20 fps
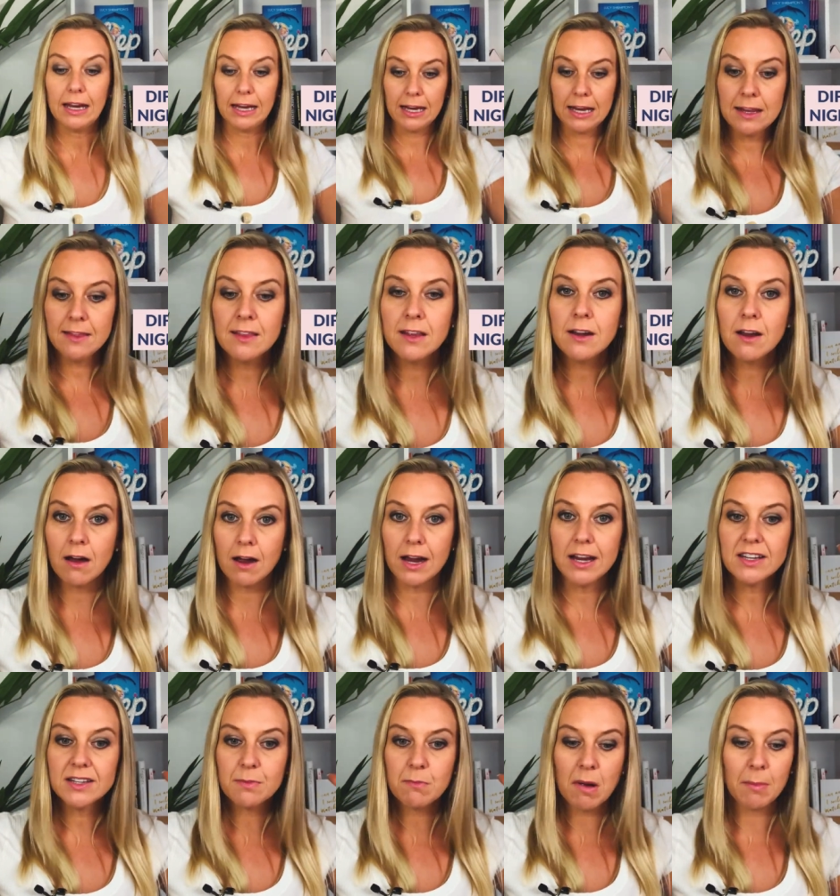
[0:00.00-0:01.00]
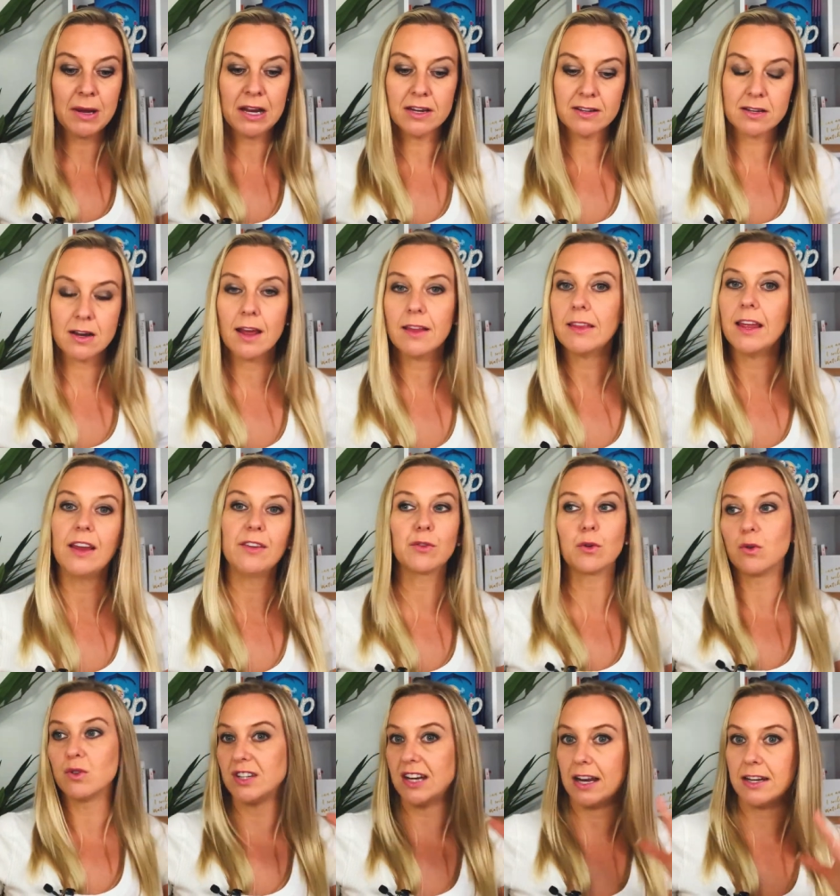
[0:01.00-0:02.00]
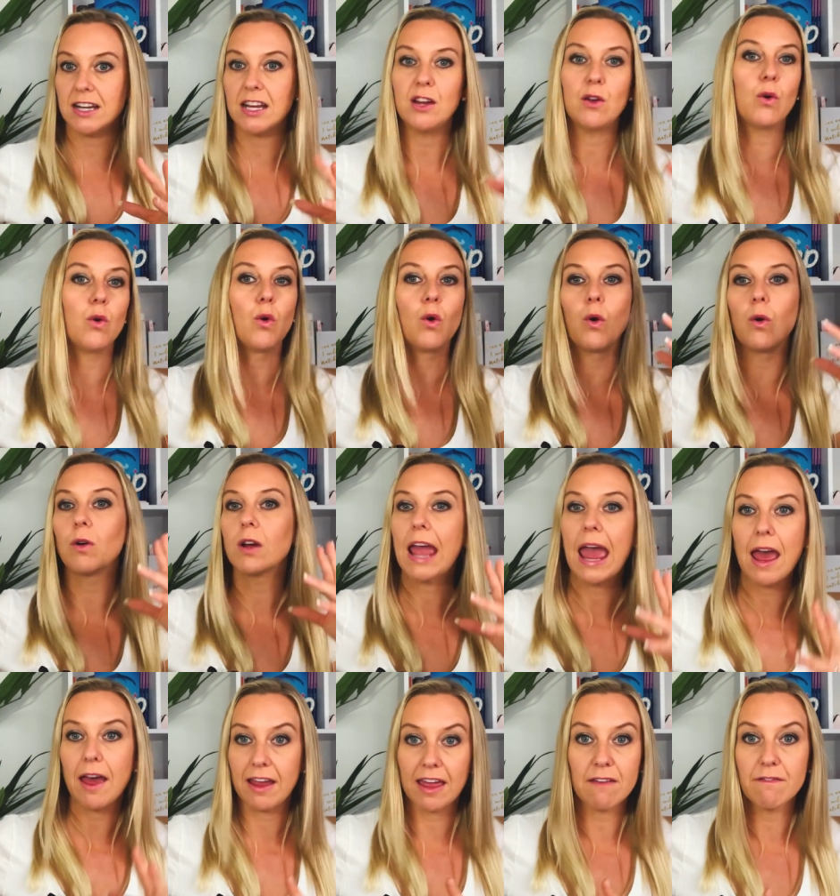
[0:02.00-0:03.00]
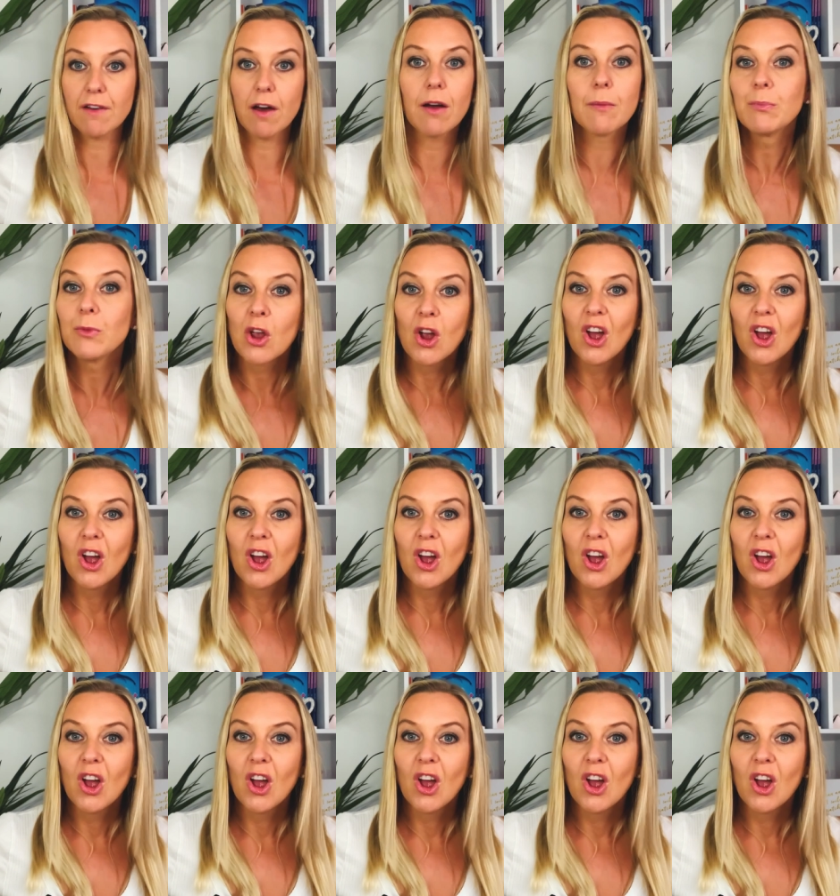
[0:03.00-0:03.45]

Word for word: In the night, mummy is like this, or daddy, or caregiver.